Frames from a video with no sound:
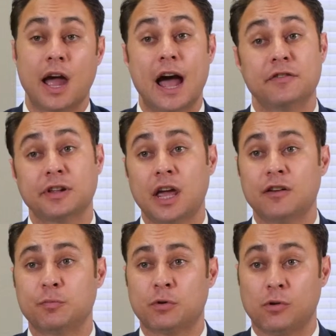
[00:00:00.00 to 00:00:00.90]
As the
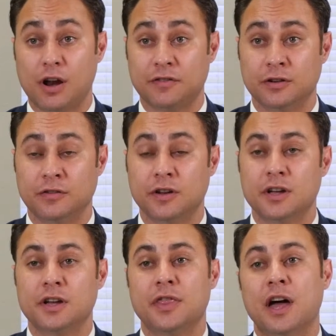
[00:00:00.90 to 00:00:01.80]
case progresses,
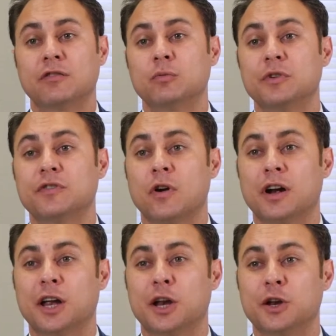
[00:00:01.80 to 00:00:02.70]
that's when we
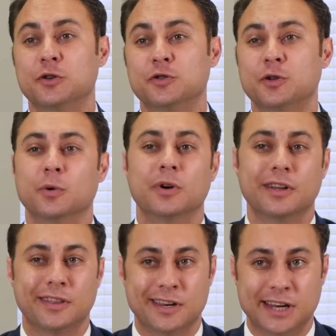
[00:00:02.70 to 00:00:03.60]
start getting into
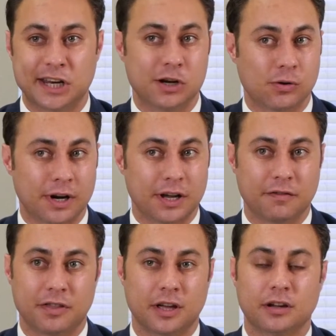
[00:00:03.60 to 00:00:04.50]
the nitty-gritty
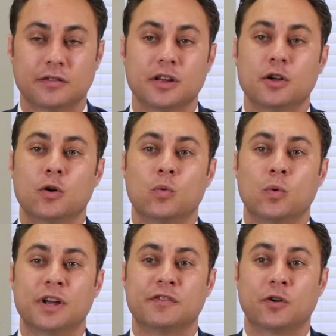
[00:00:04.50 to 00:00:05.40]
of things.
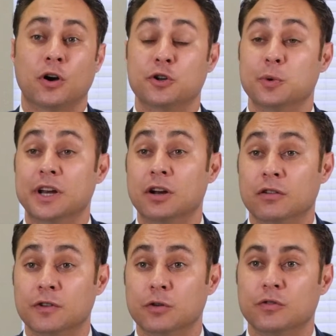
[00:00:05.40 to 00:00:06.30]
We start doing
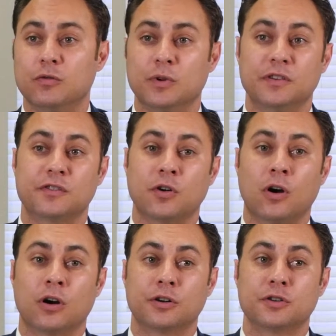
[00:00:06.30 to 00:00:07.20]
interviews. We
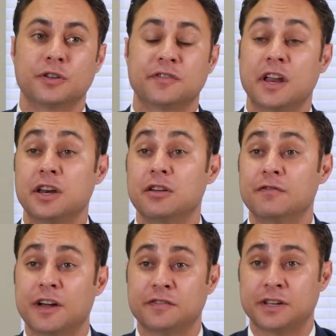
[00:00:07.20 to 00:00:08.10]
start sending
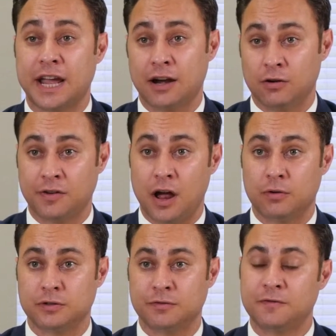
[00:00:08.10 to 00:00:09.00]
investigators
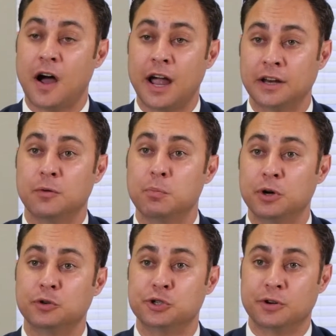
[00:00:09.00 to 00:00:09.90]
out to find and
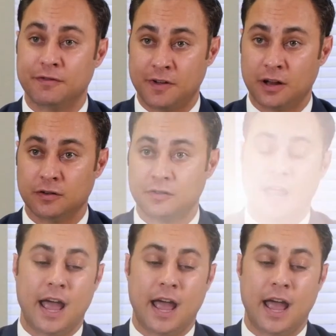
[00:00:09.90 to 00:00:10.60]
build your defense.